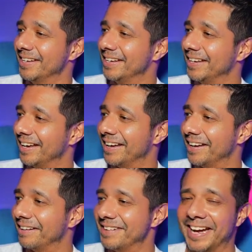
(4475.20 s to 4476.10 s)

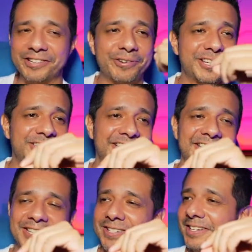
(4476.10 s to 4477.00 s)
I'm not trusting
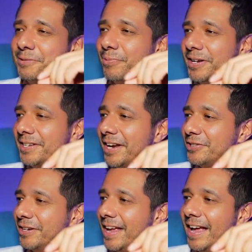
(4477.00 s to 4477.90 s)
this price
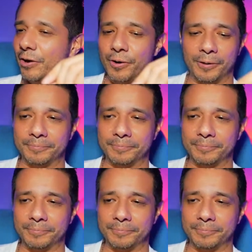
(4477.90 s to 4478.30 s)
action at all.